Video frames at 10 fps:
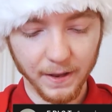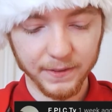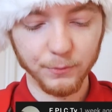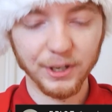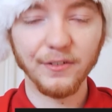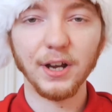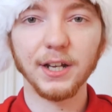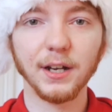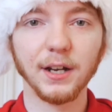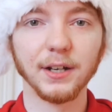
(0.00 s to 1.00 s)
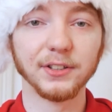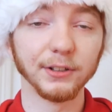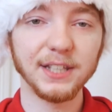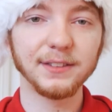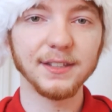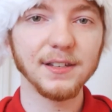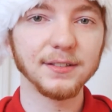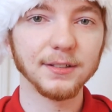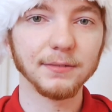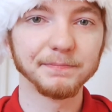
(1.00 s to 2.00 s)
And then we got delete
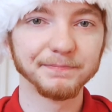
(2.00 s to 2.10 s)
this.